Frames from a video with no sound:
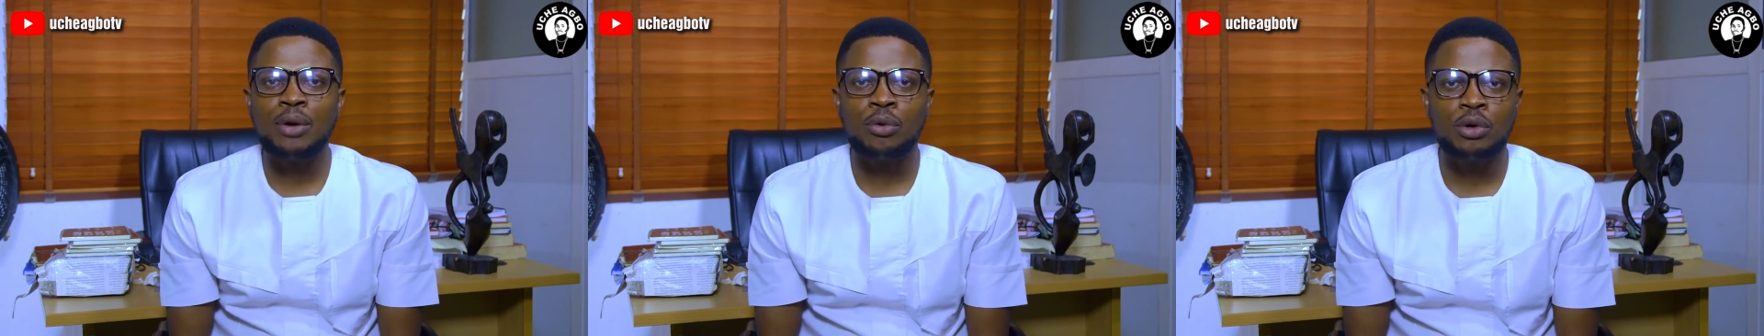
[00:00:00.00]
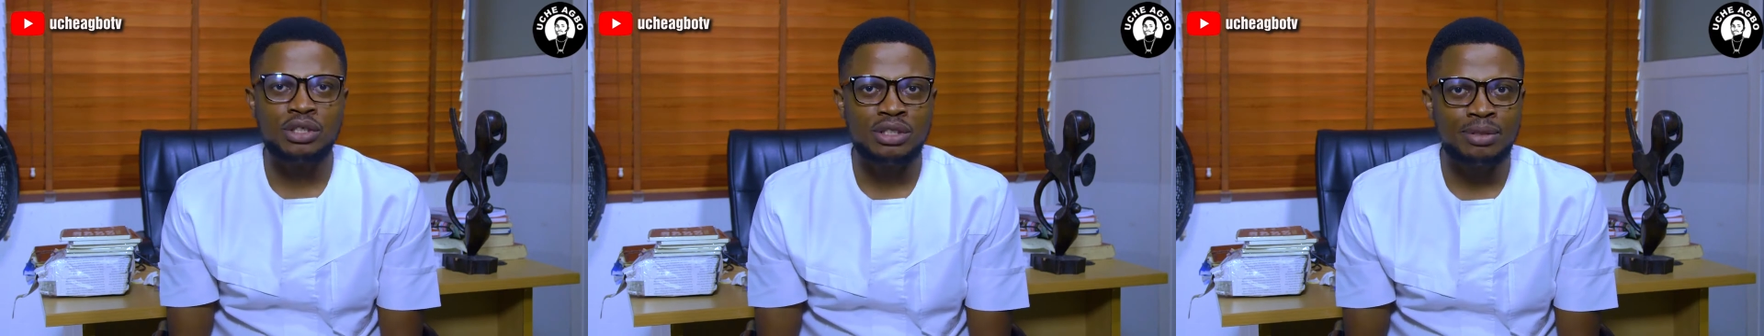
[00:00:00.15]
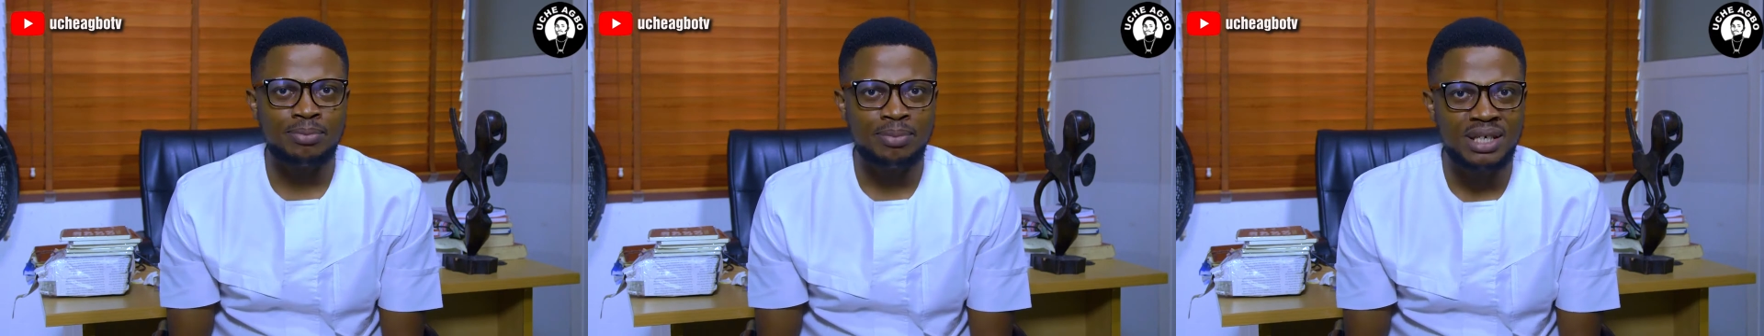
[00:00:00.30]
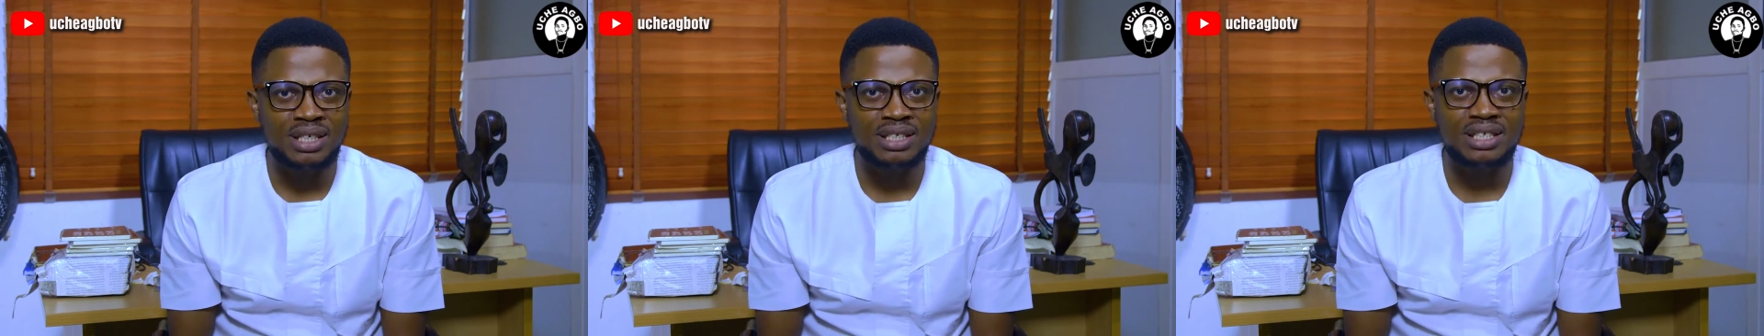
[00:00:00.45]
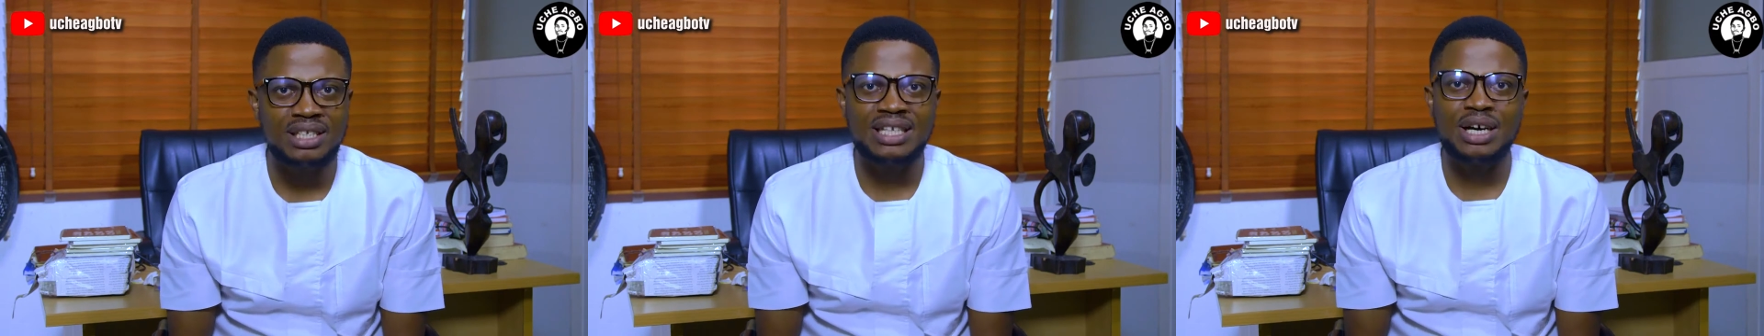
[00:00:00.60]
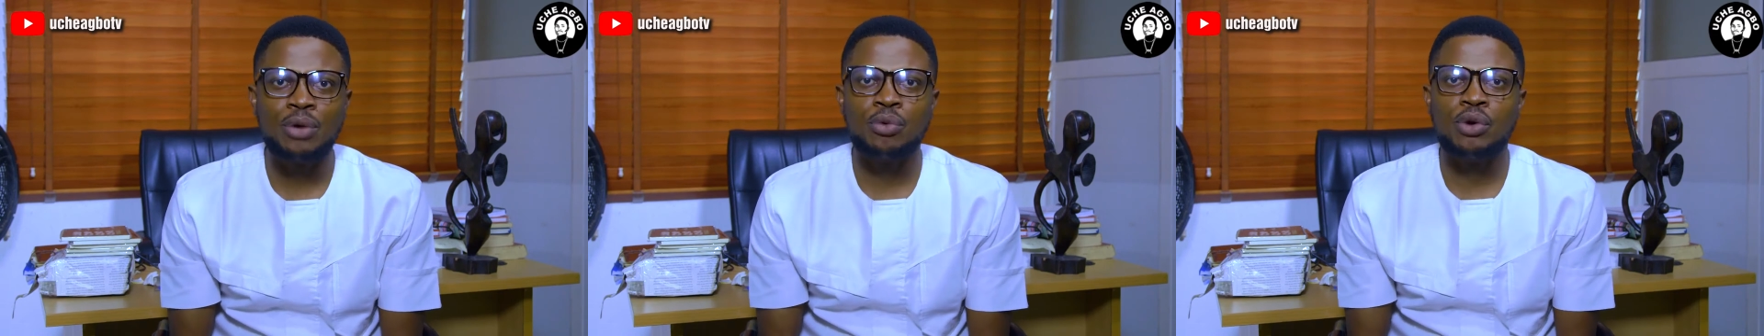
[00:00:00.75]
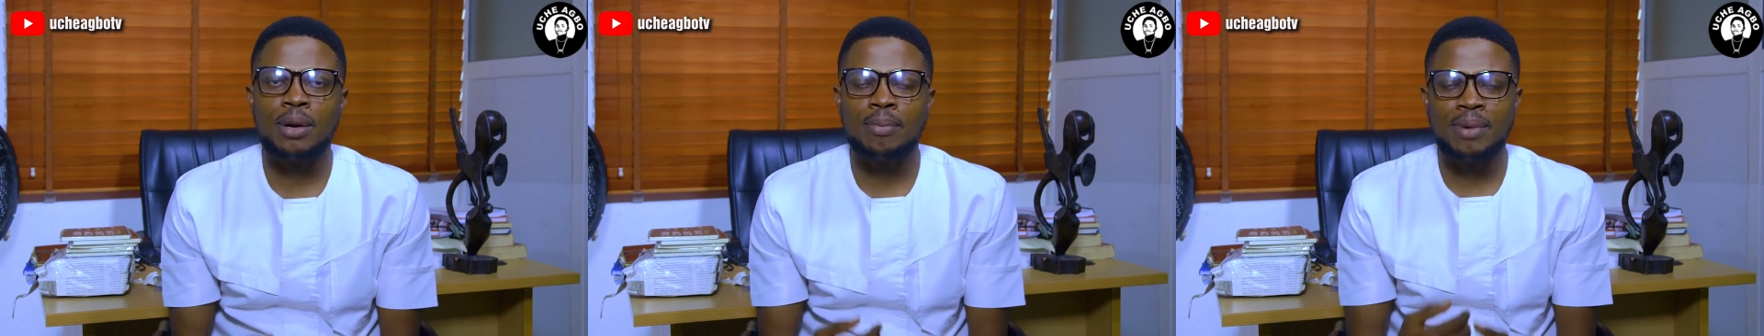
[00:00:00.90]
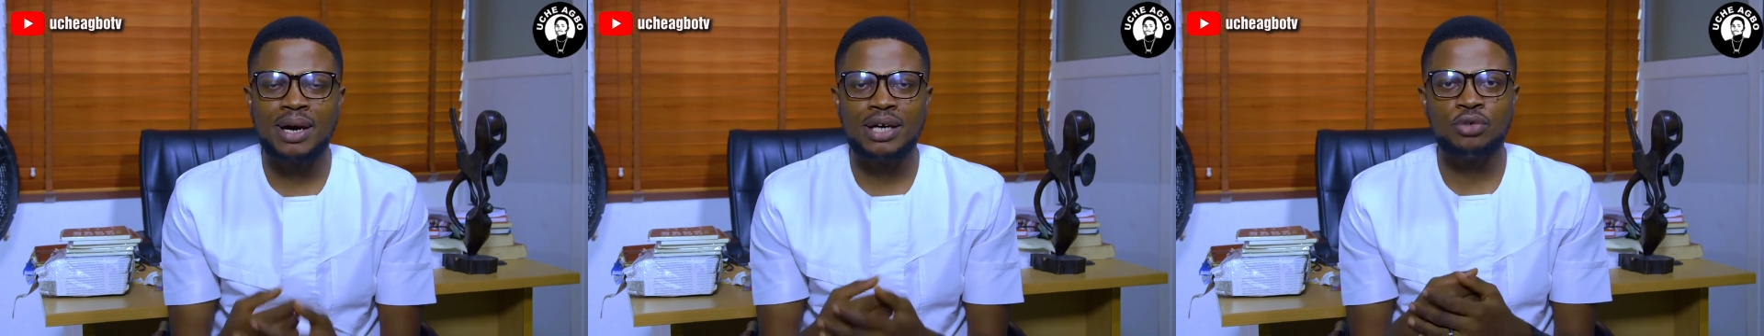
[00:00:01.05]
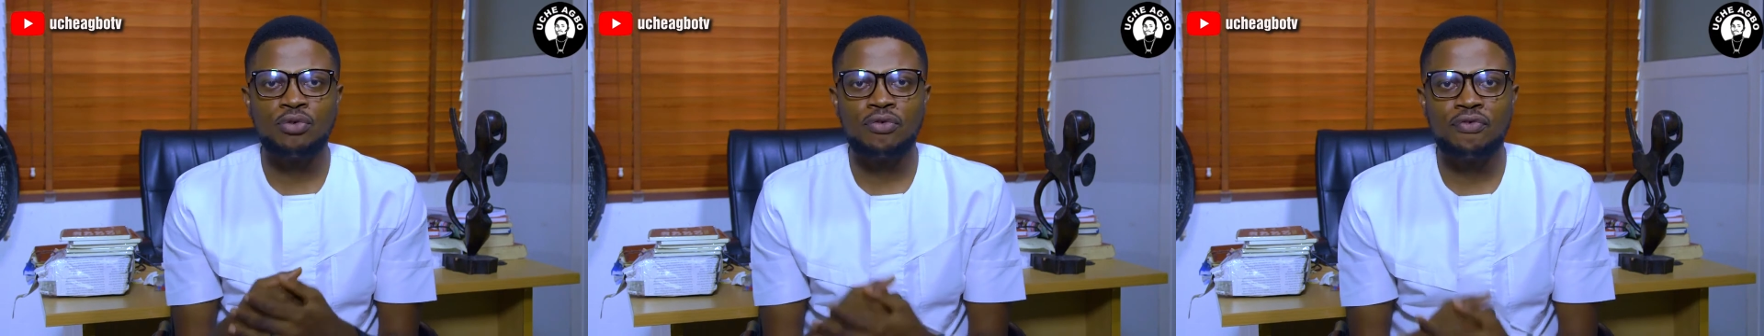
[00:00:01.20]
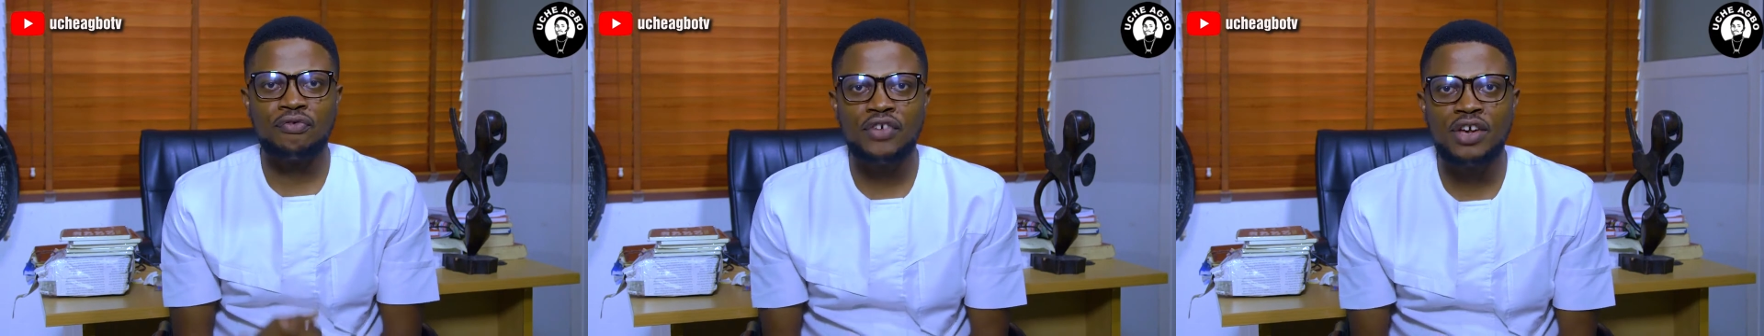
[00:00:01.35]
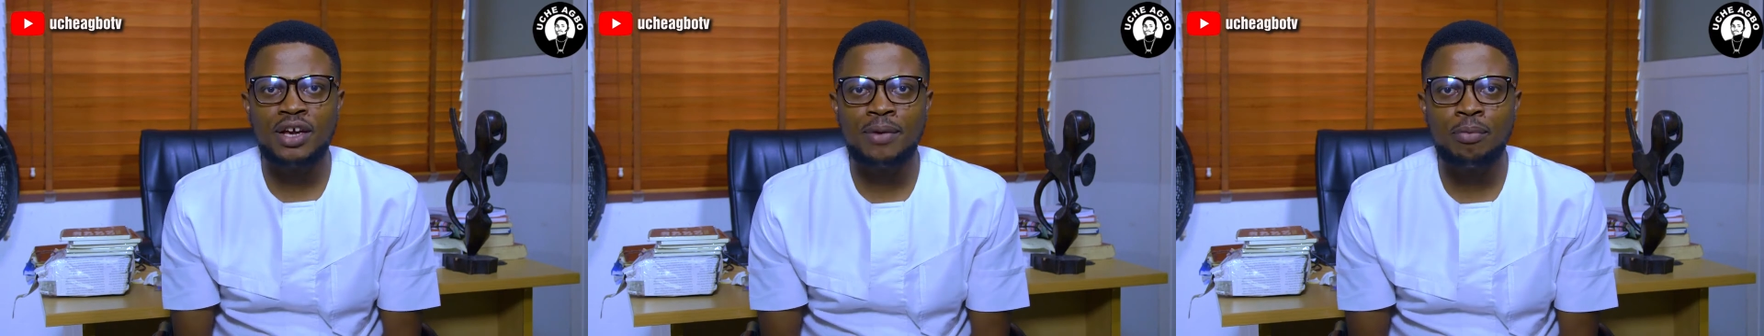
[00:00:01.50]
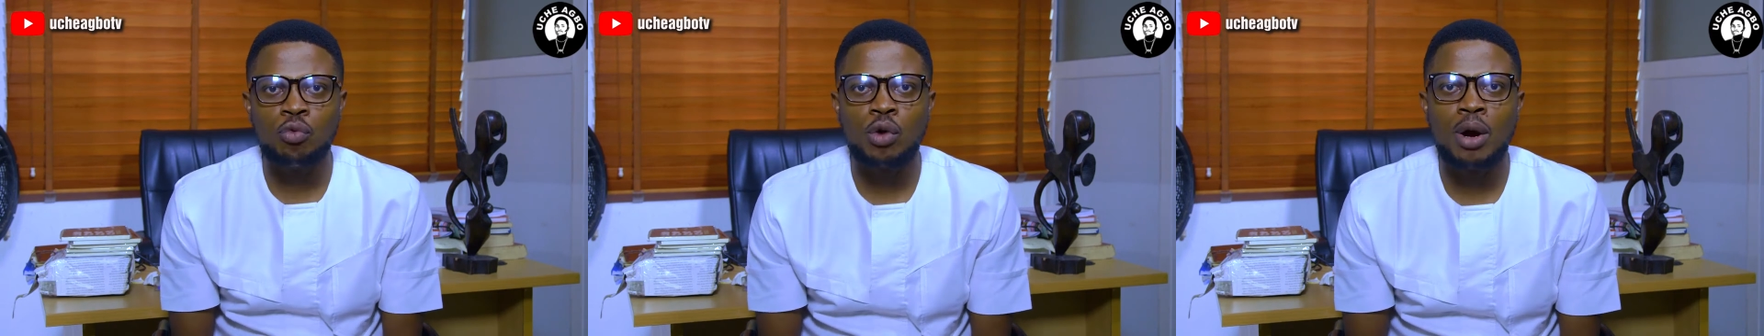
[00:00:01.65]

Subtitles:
what it means is that we're about to film,